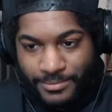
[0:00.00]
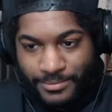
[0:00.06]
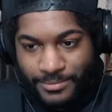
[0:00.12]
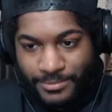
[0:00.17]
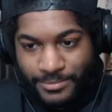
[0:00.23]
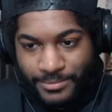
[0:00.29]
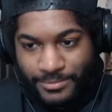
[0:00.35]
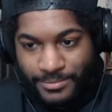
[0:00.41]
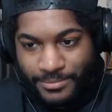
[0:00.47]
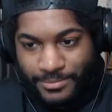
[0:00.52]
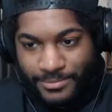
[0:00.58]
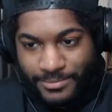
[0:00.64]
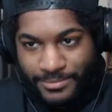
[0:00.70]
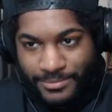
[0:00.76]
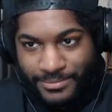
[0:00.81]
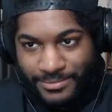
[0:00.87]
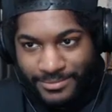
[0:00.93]

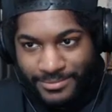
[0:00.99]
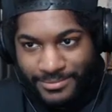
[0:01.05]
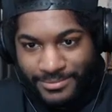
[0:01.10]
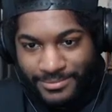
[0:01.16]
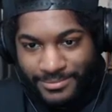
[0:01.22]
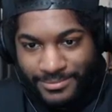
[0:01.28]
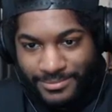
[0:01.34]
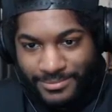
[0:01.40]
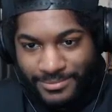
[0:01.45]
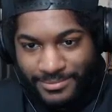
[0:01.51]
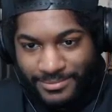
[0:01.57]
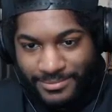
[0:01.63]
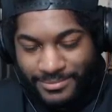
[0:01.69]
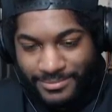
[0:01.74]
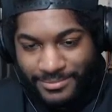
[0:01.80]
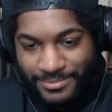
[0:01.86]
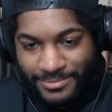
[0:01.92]

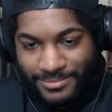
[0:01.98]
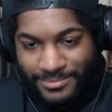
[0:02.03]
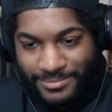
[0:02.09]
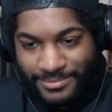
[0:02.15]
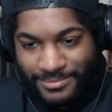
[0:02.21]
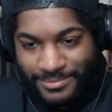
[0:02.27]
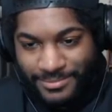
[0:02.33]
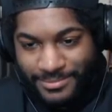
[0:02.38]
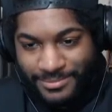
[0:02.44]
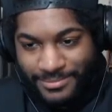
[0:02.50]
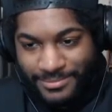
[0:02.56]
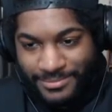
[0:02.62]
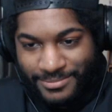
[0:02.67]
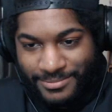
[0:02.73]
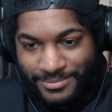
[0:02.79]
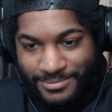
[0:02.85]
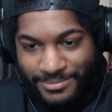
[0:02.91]

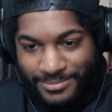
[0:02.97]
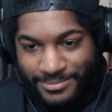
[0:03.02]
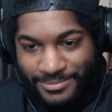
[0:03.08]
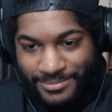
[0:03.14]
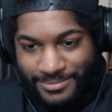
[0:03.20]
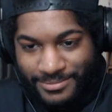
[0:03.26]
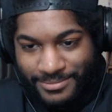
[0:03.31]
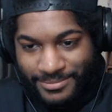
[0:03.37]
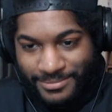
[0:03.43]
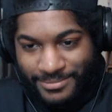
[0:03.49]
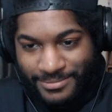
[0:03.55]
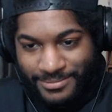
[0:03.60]
(silence)